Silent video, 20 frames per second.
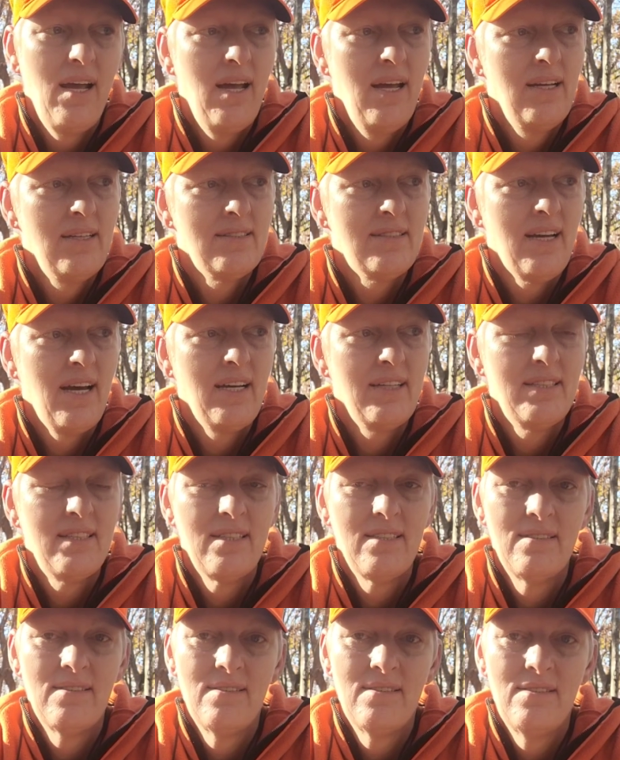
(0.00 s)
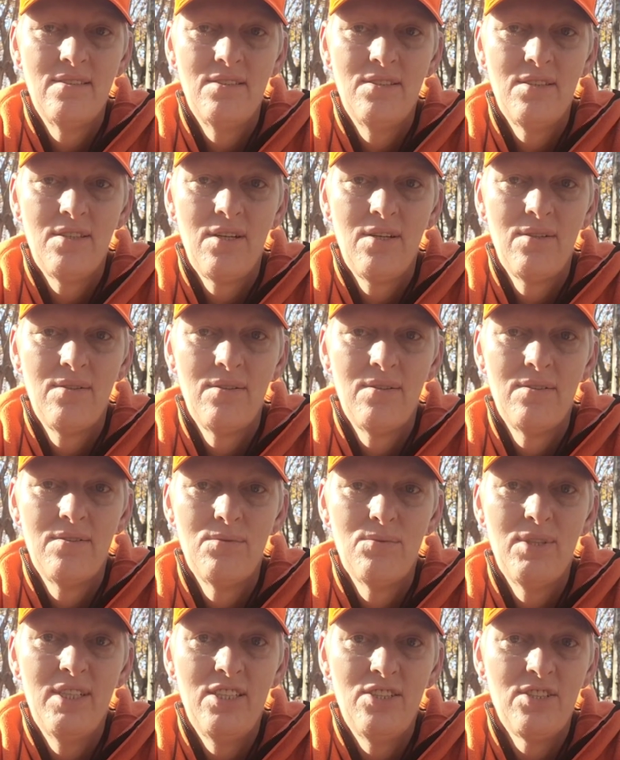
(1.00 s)
as I can, you know,
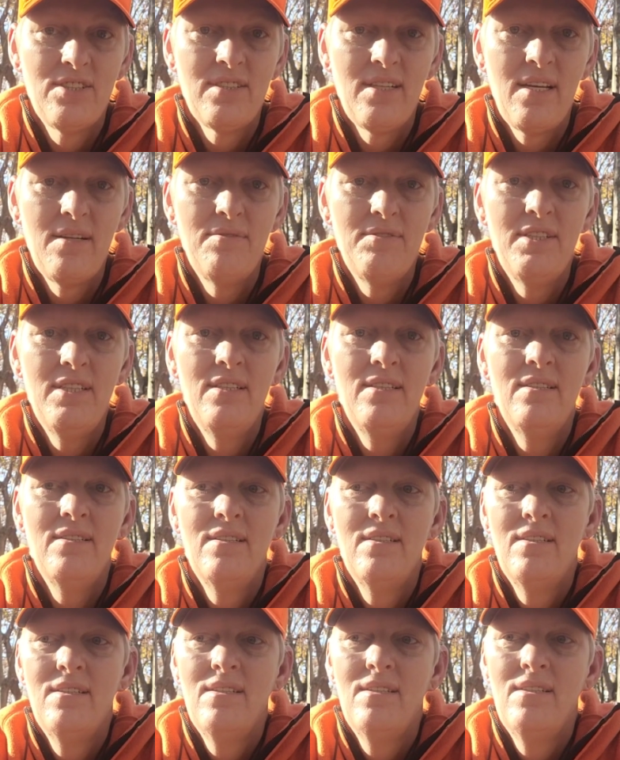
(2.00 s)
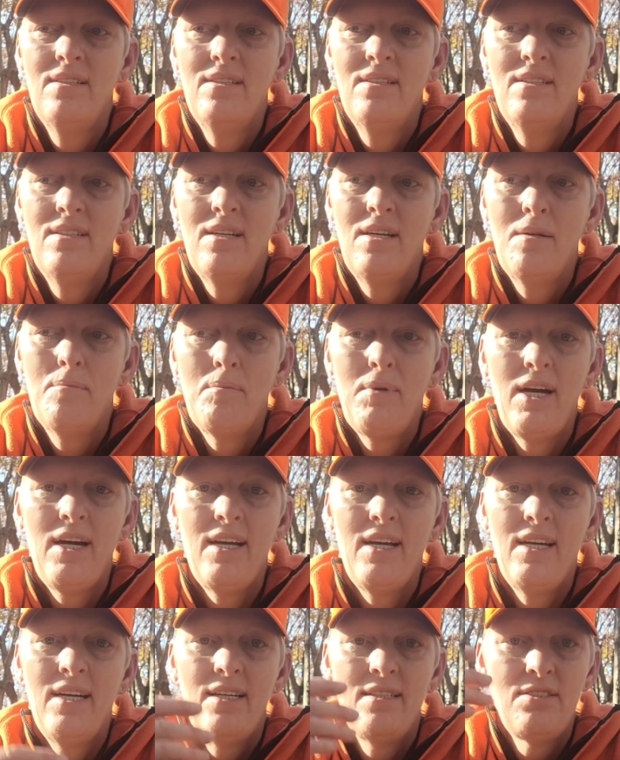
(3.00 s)
reach safety. And my
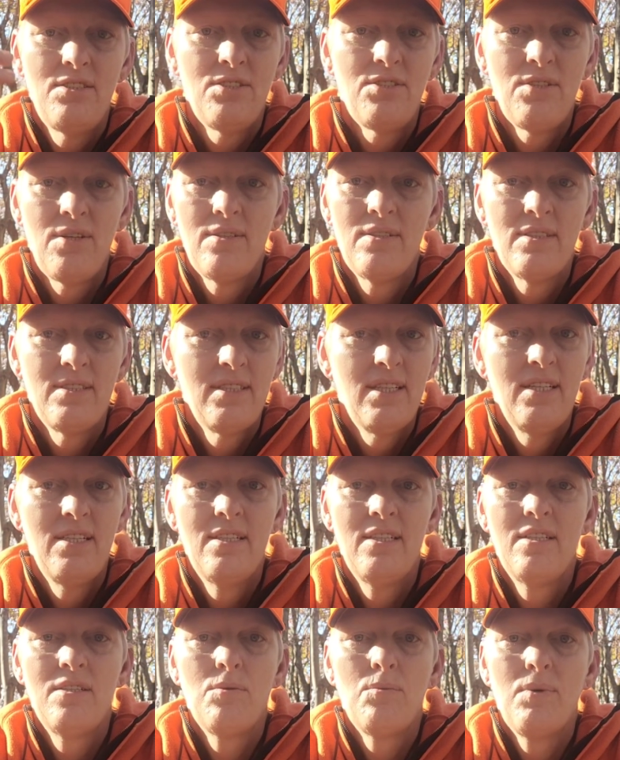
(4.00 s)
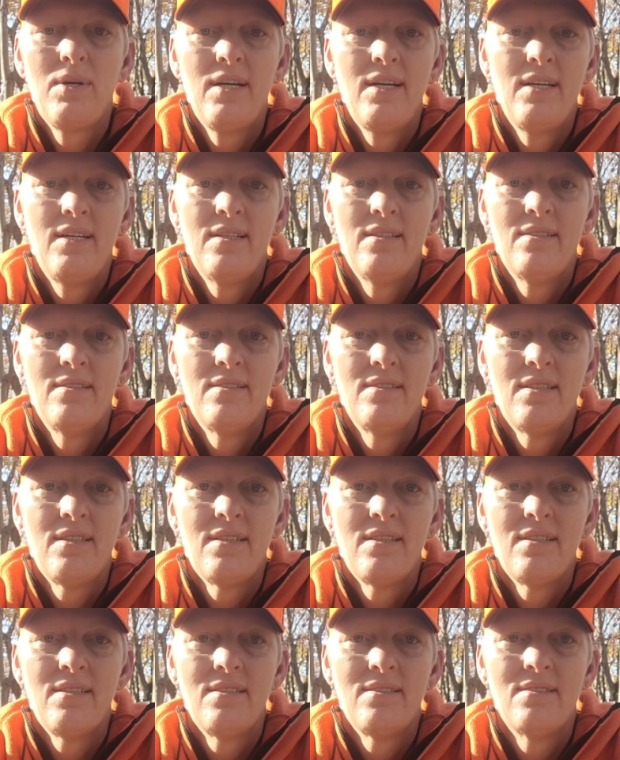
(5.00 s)
head started getting in the way, and
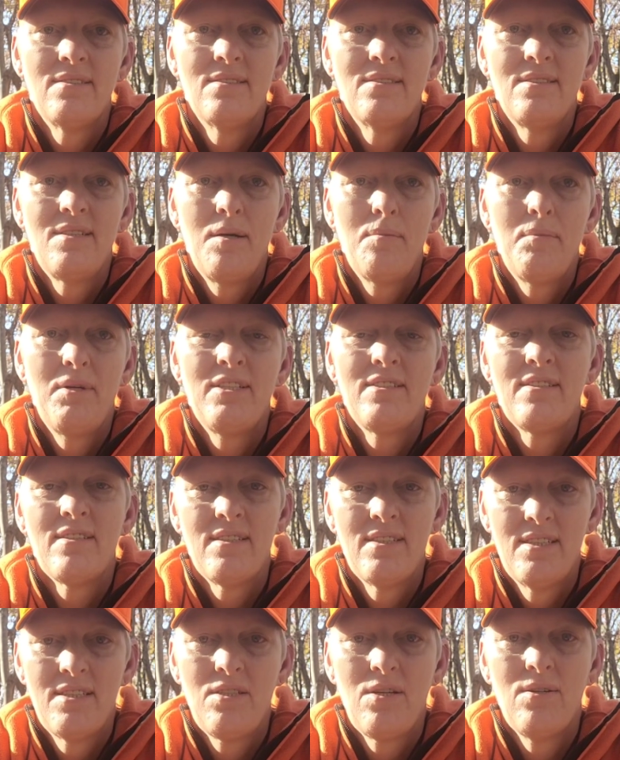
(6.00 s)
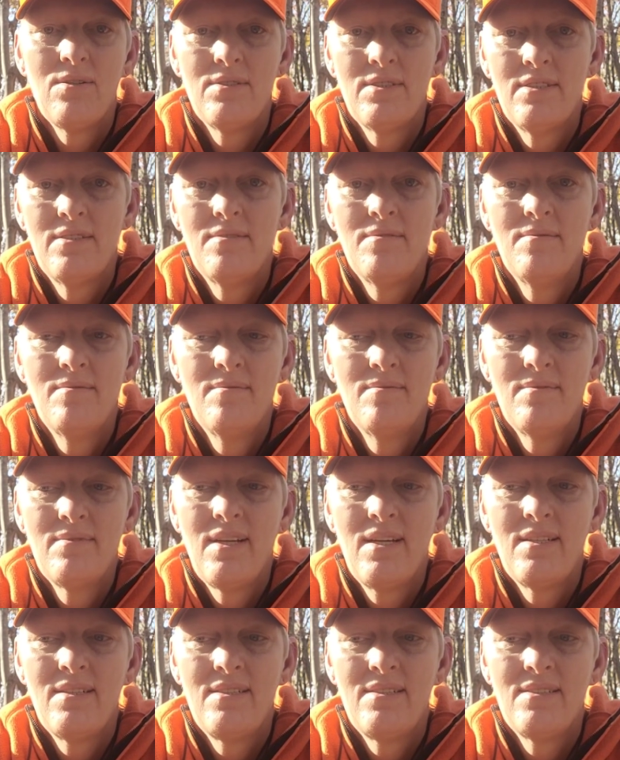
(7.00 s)
I basically called it.
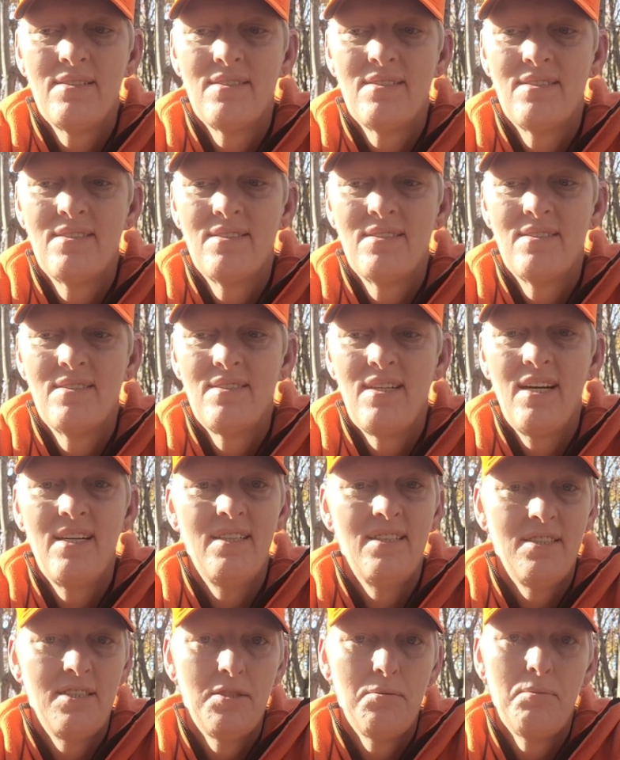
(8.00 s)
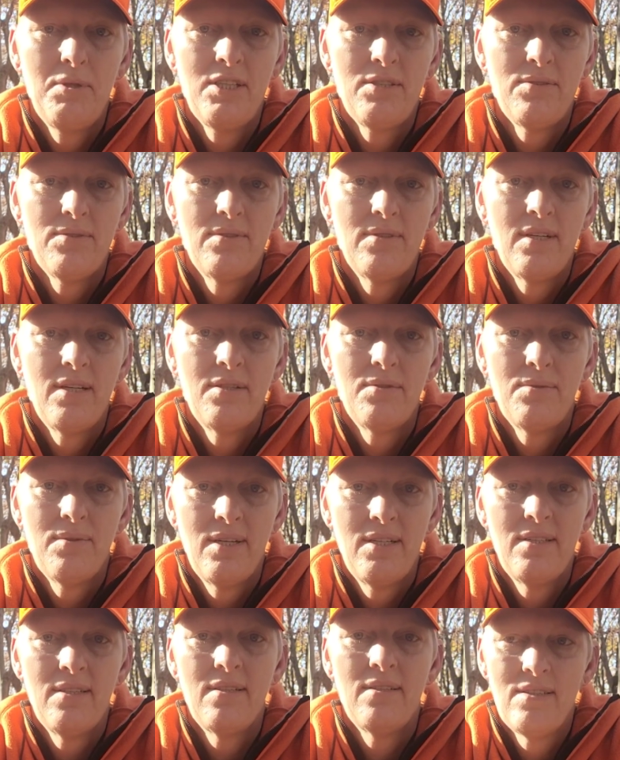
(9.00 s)
I ended my thru hike
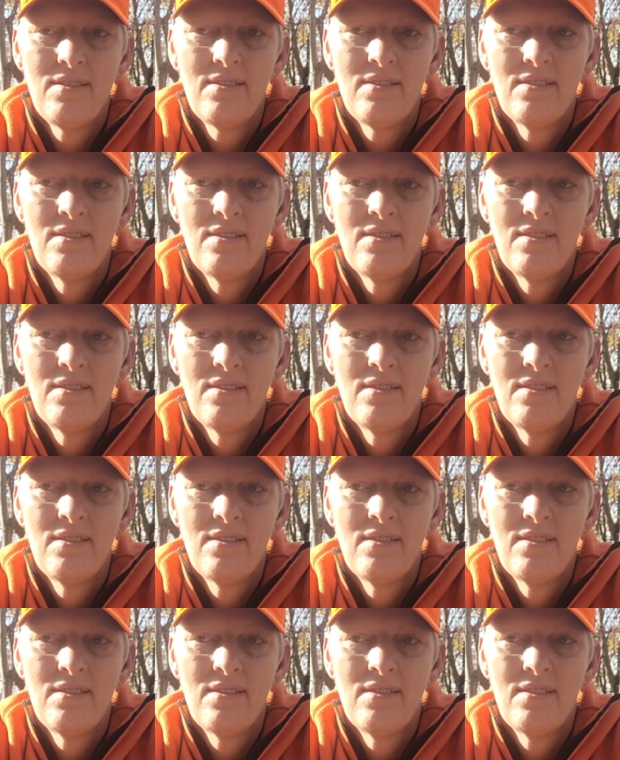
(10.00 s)
right there.